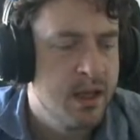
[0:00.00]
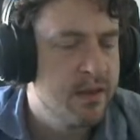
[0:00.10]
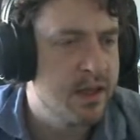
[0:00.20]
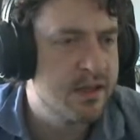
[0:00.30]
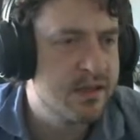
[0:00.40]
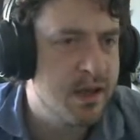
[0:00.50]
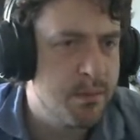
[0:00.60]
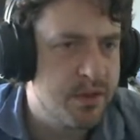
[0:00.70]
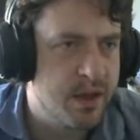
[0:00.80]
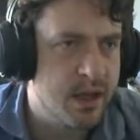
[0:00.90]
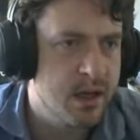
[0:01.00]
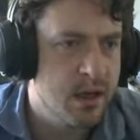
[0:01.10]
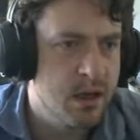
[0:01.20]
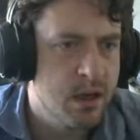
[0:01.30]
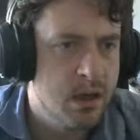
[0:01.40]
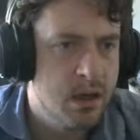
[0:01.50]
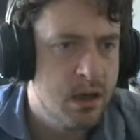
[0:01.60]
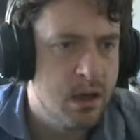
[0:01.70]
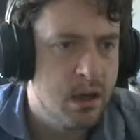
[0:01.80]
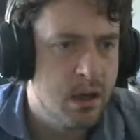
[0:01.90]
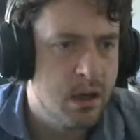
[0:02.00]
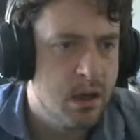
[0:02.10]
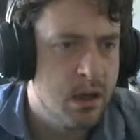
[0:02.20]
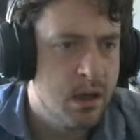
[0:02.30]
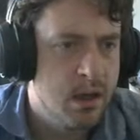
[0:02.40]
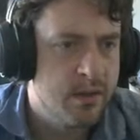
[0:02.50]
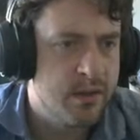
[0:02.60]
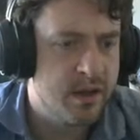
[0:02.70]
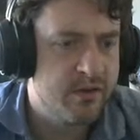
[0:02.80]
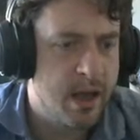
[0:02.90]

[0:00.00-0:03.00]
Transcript: There's something that is